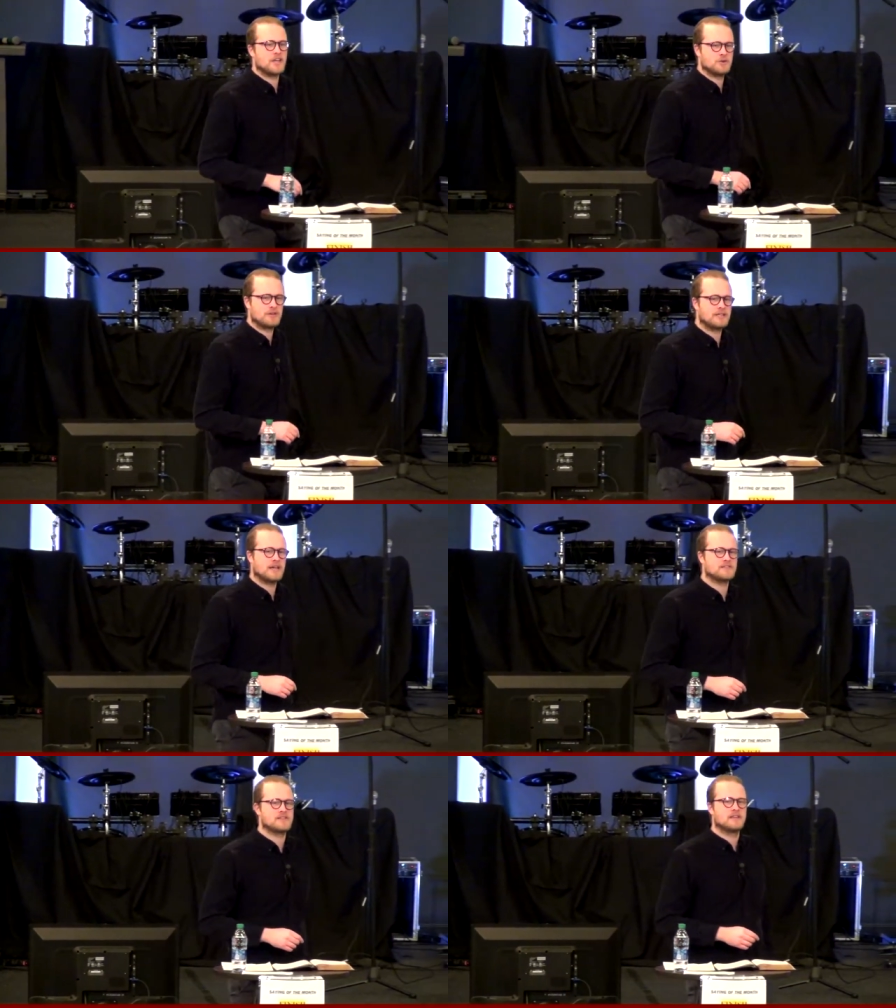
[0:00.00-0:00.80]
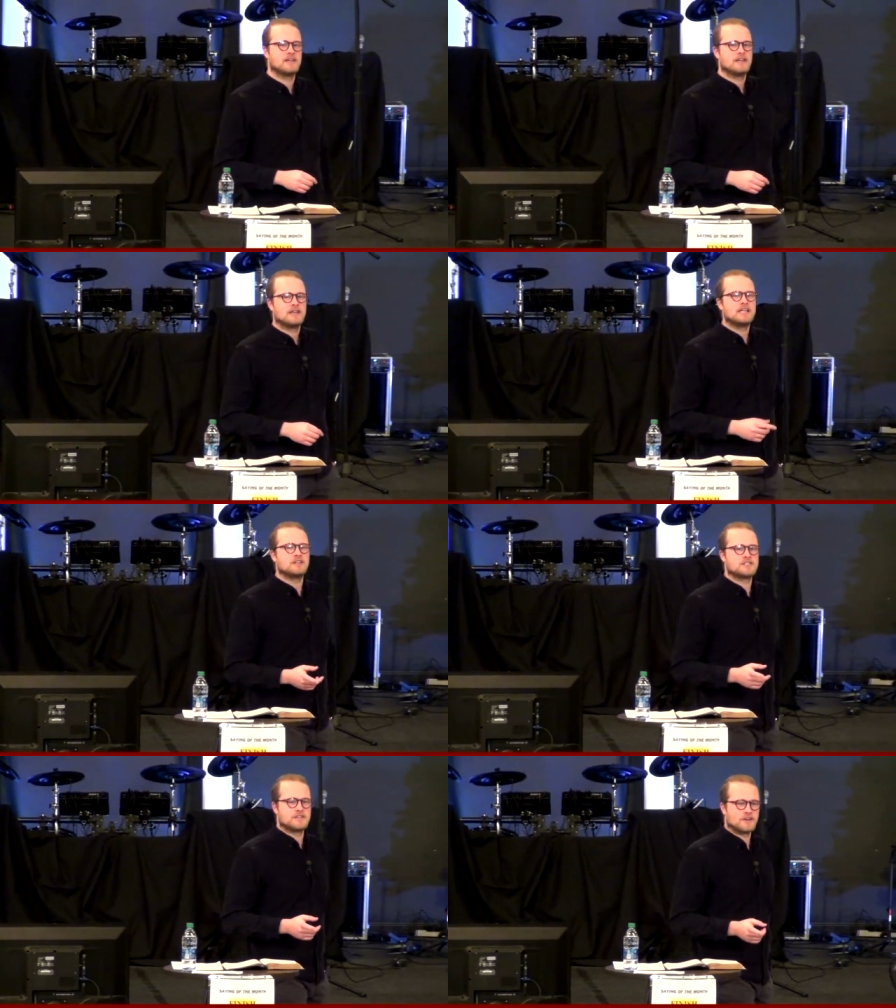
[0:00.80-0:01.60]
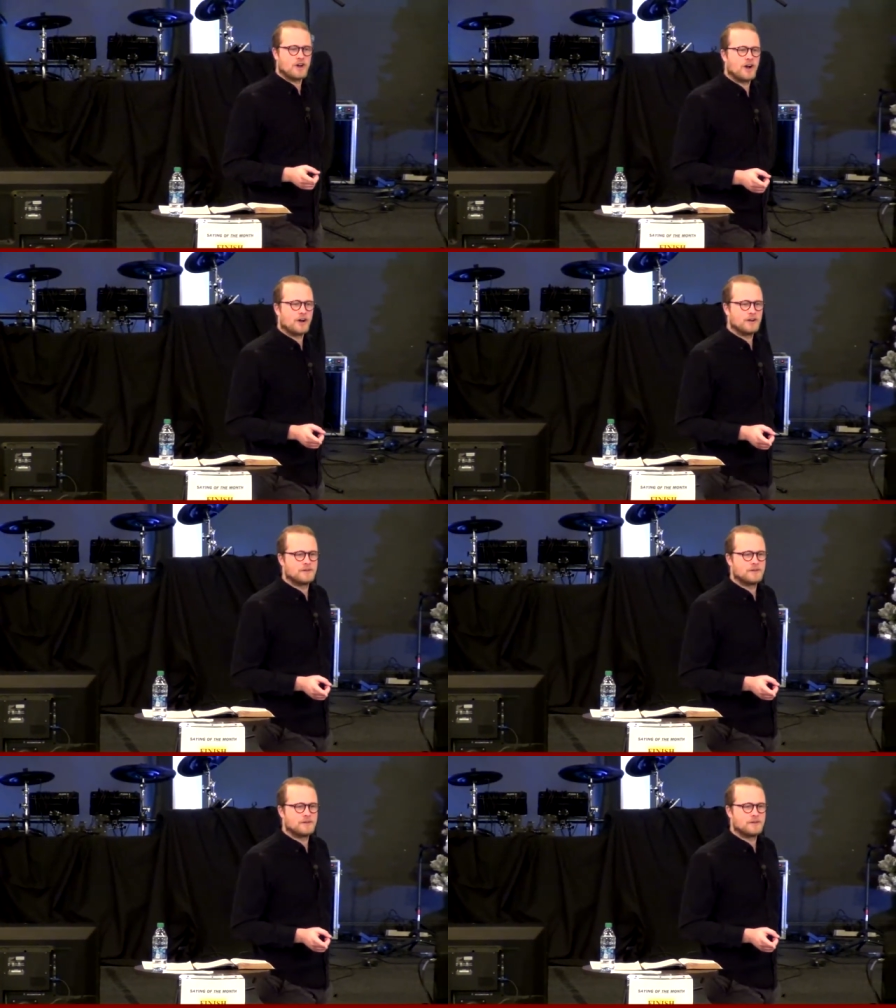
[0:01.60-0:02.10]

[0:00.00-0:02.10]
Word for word: You know what he does? He looks at their car.